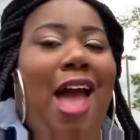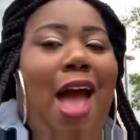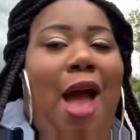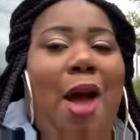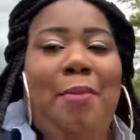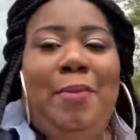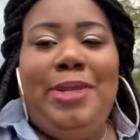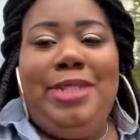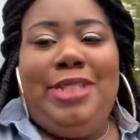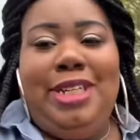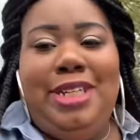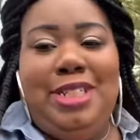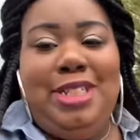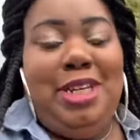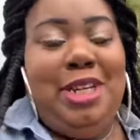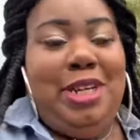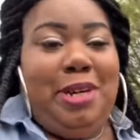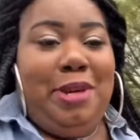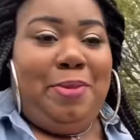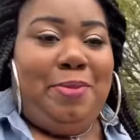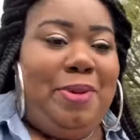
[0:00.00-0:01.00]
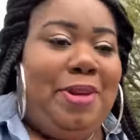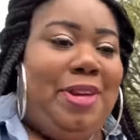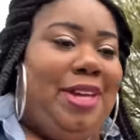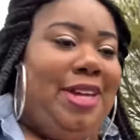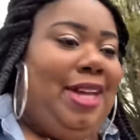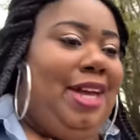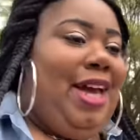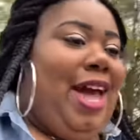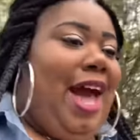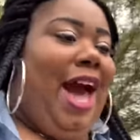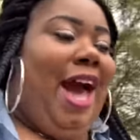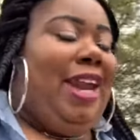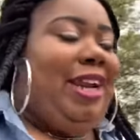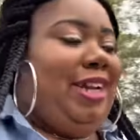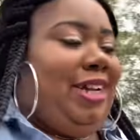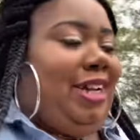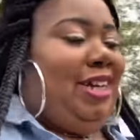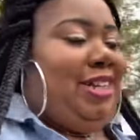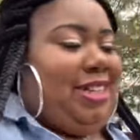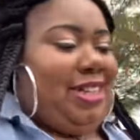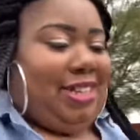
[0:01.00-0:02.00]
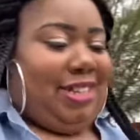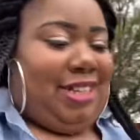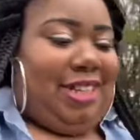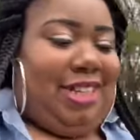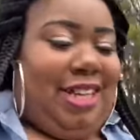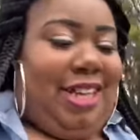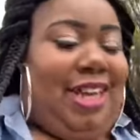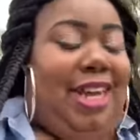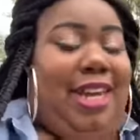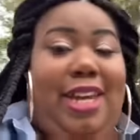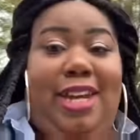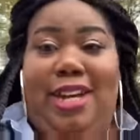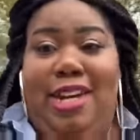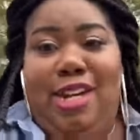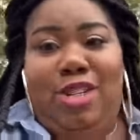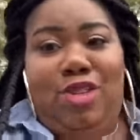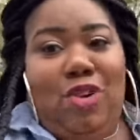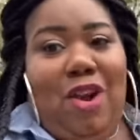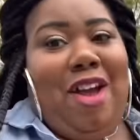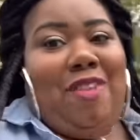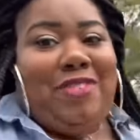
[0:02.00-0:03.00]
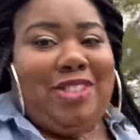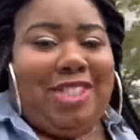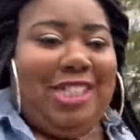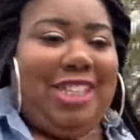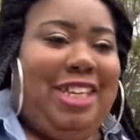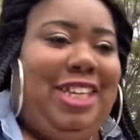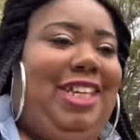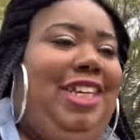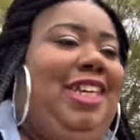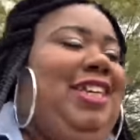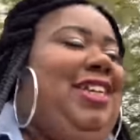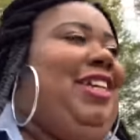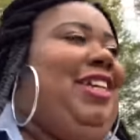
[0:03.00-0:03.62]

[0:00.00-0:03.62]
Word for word: I'm gonna teach him how to get in the driver's seat